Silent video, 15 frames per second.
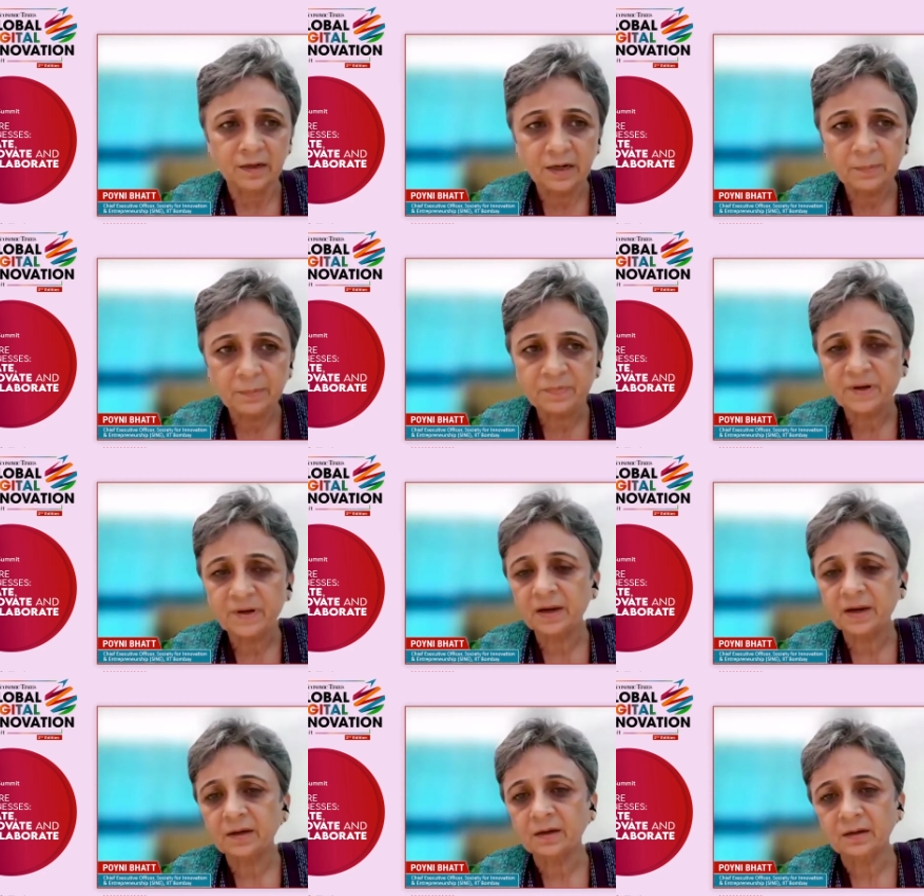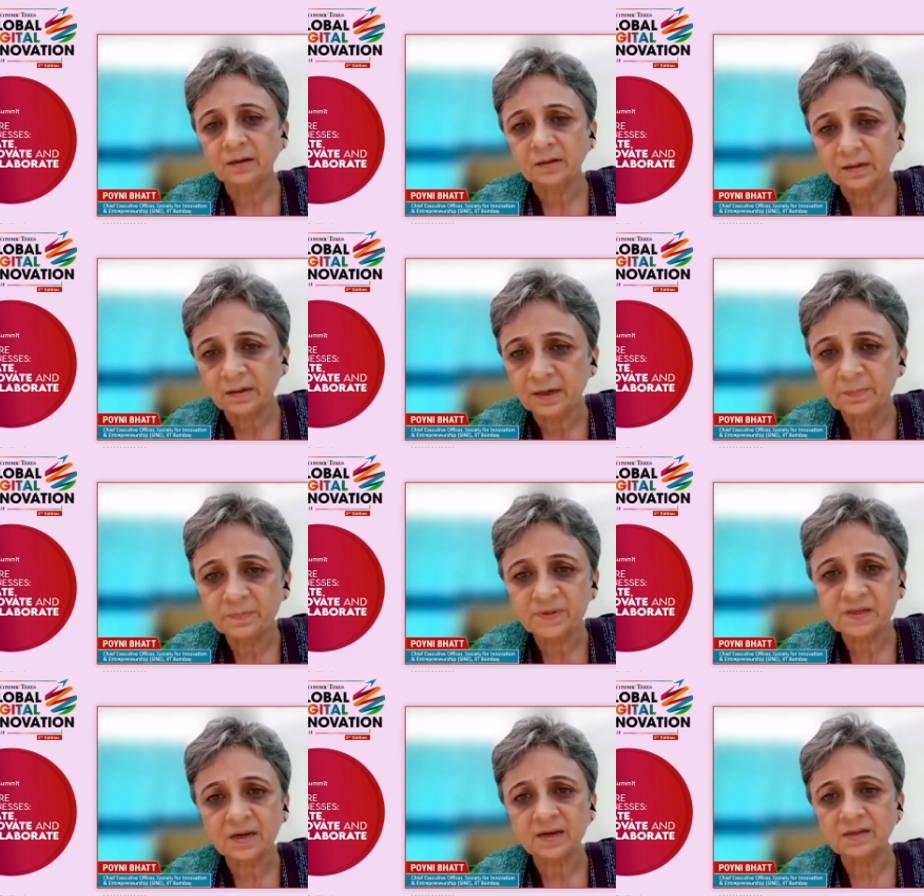deep tech,
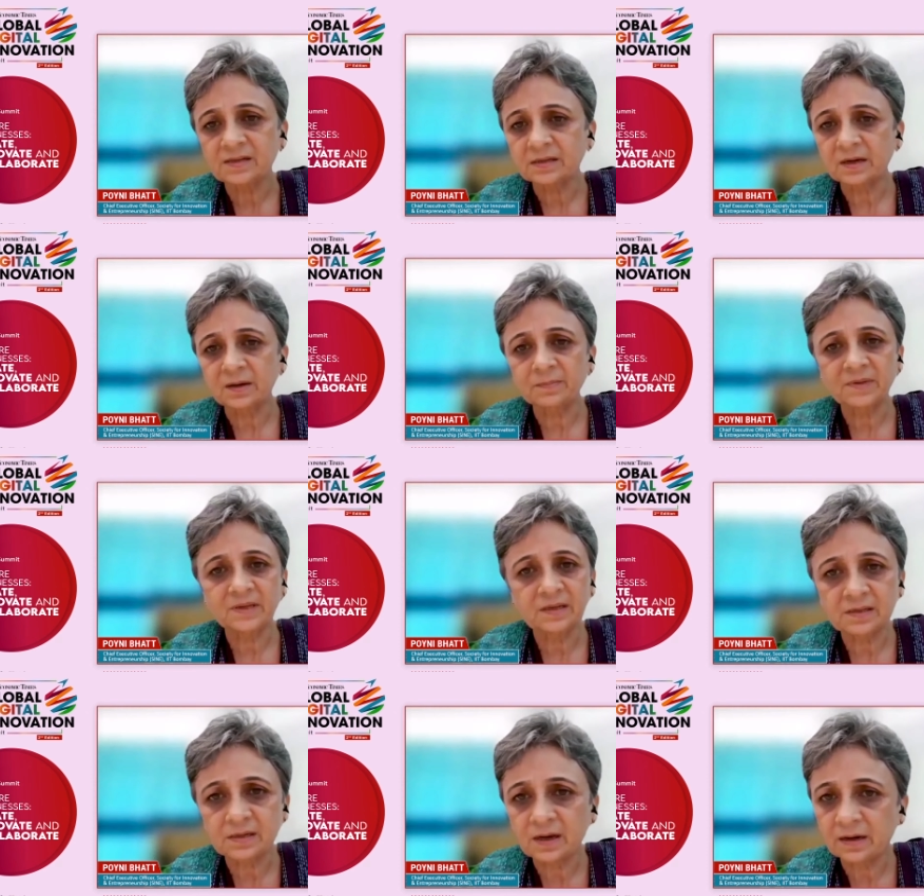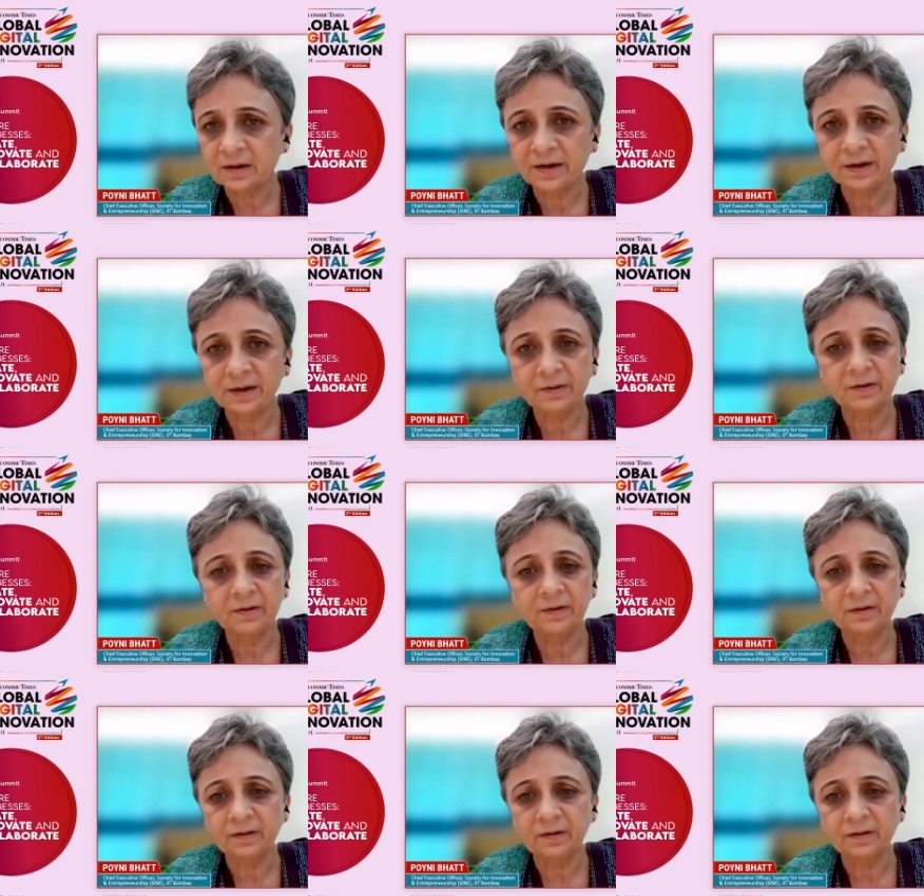deep science companies are lead,